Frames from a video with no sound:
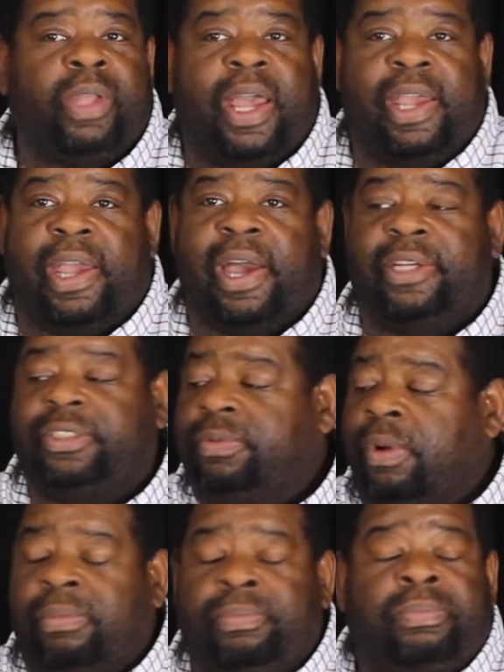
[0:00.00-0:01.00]
Hey, guys,
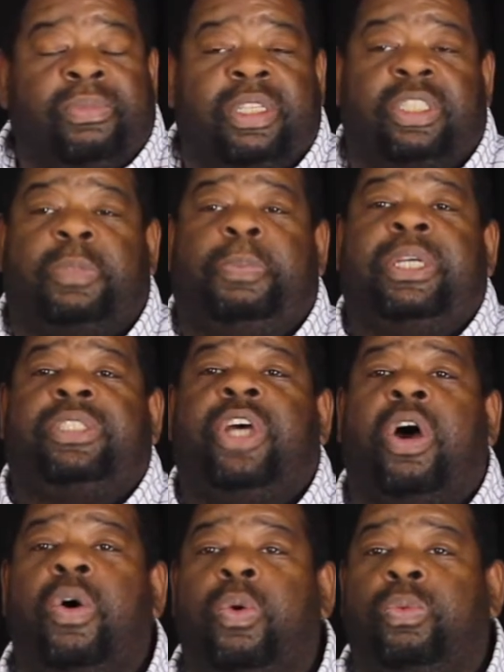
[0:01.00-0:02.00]
this is Big
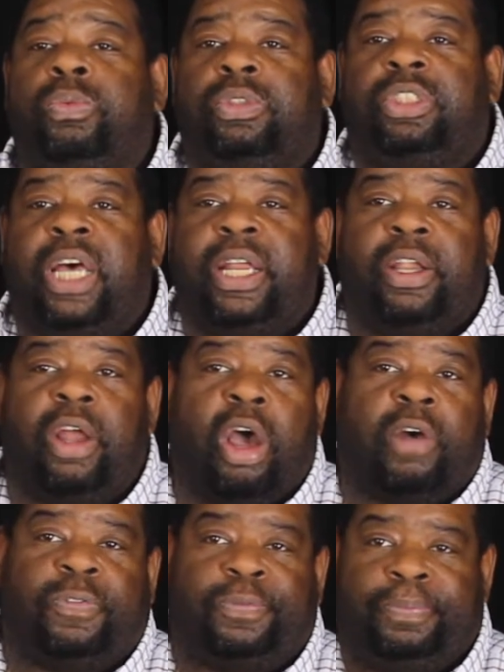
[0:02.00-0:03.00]
Tone signing
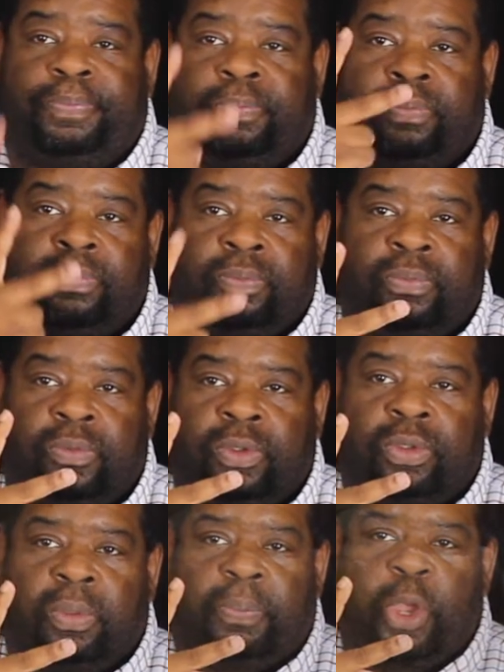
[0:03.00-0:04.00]
off.
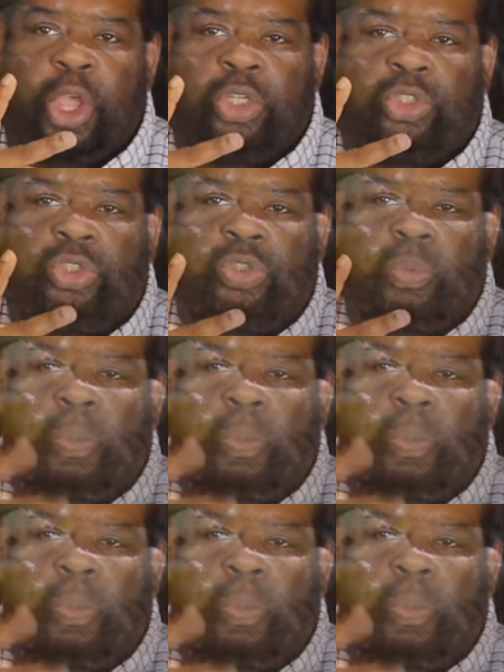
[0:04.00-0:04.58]
Peace.